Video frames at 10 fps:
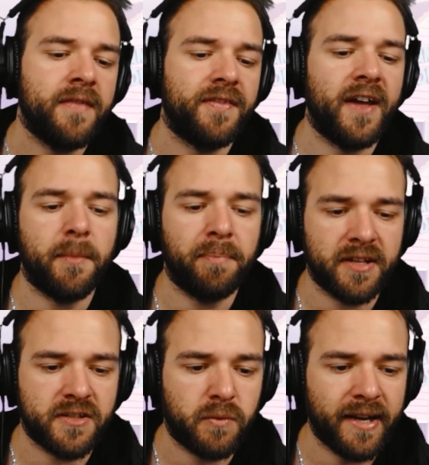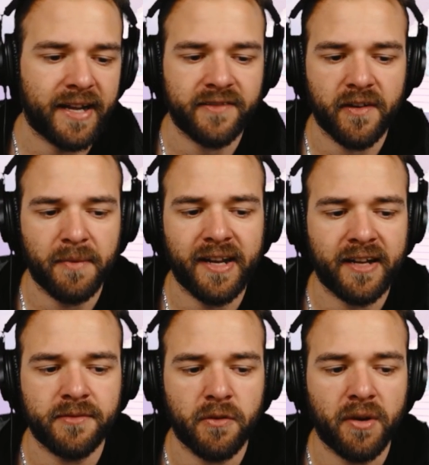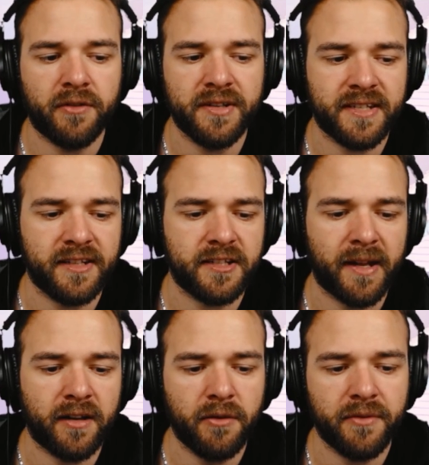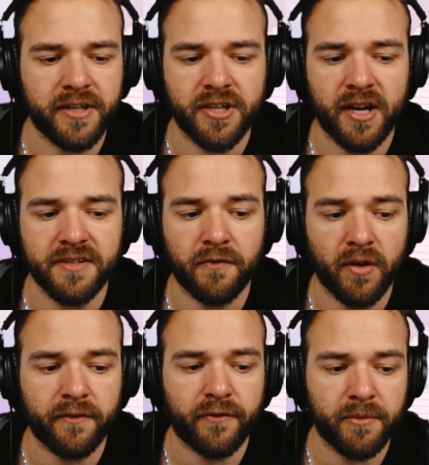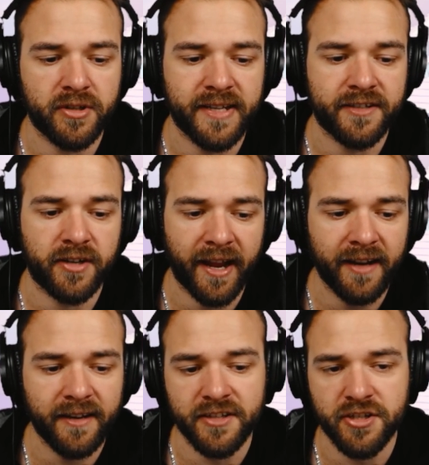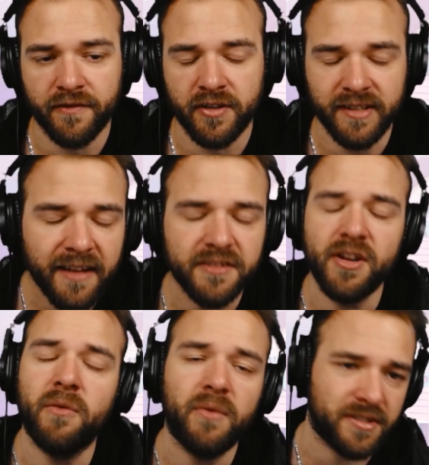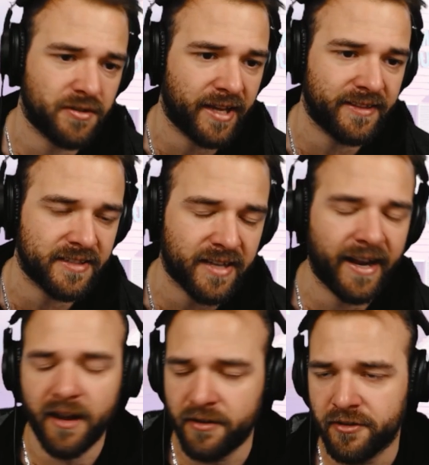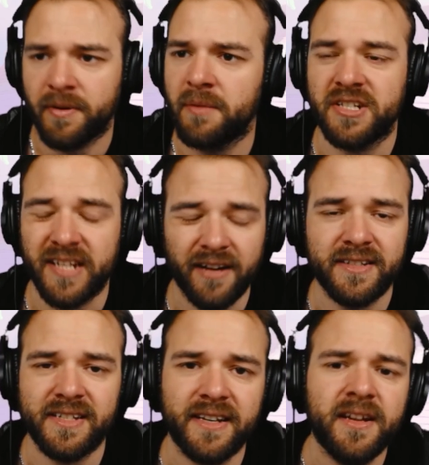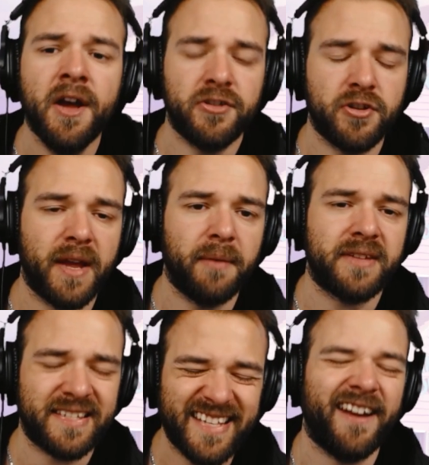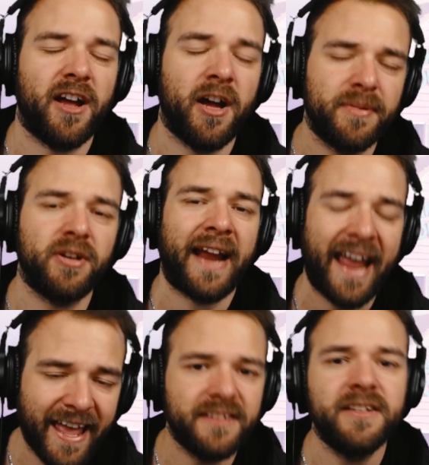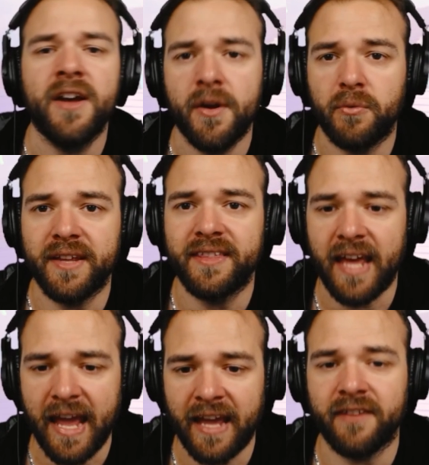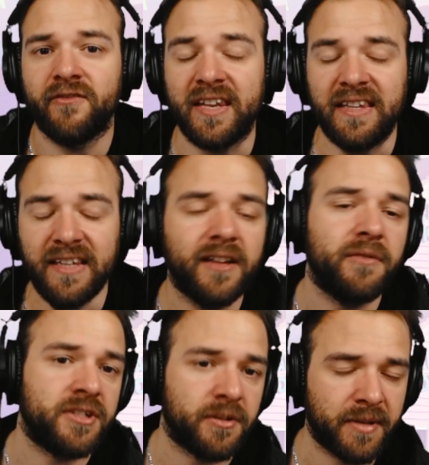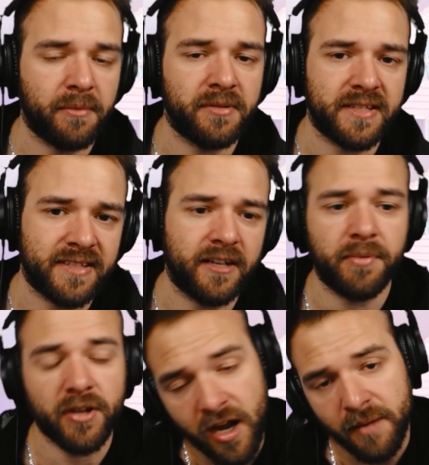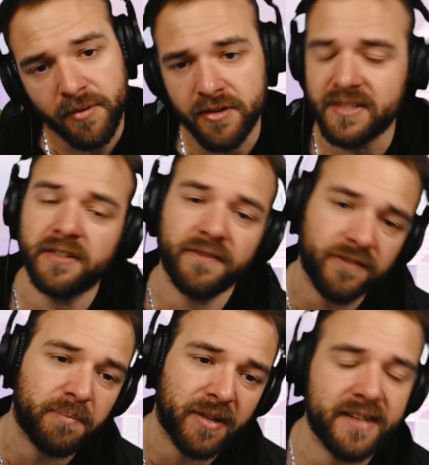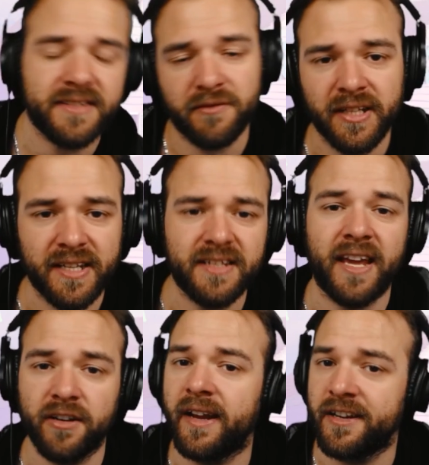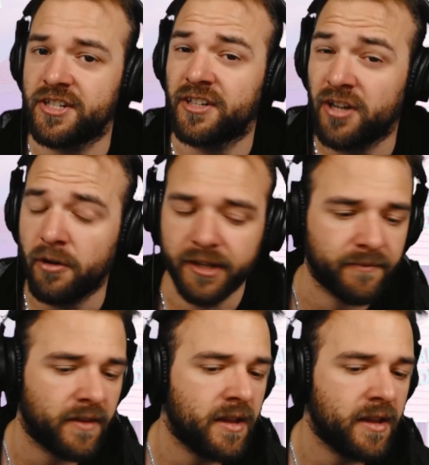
Then +1, activate main, add up to 1 green Skilless battle card with an energy cost of 1 from your deck to your hand, and then shuffle your deck. So once you get this guy out, you're pretty much guaranteed to be able to set up your hand with a vanilla, which will be able to set up your combos and your free plays and really get your engine going.